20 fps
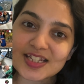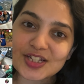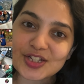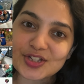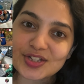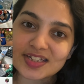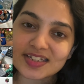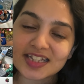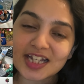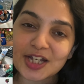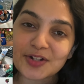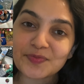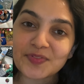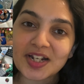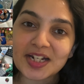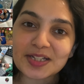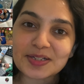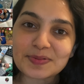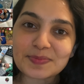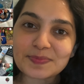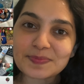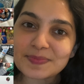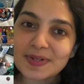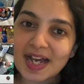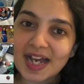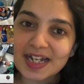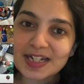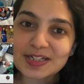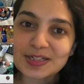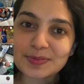Nishitha and welcome
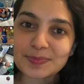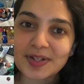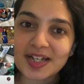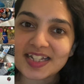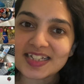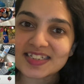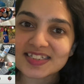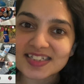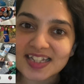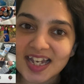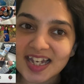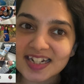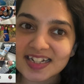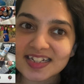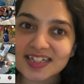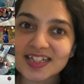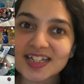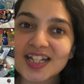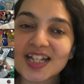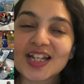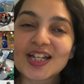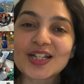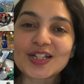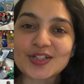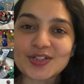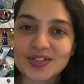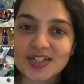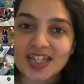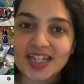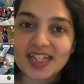back to my channel.
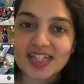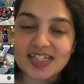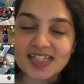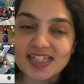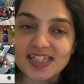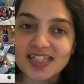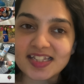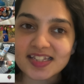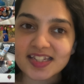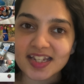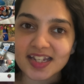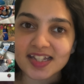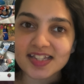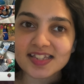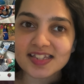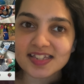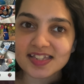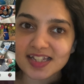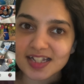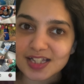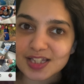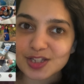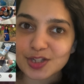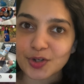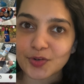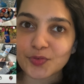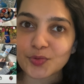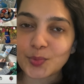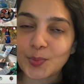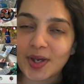Today is day 6
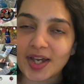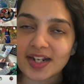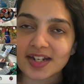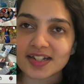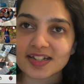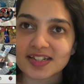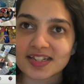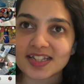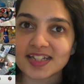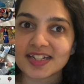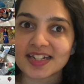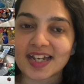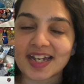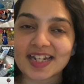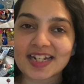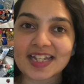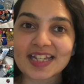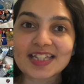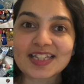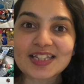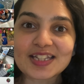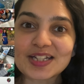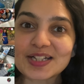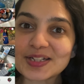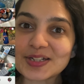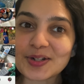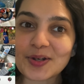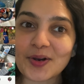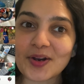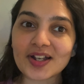of quarantine and I
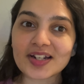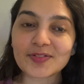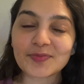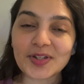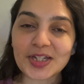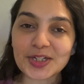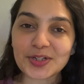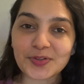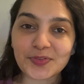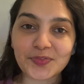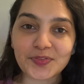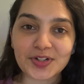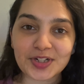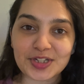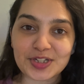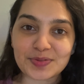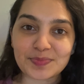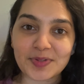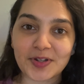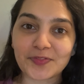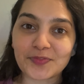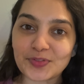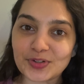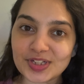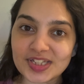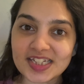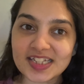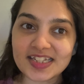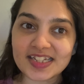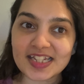cannot wait to finish my
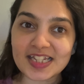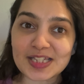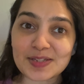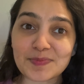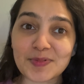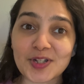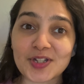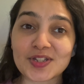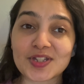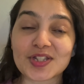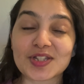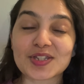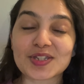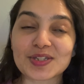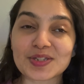14 days because it's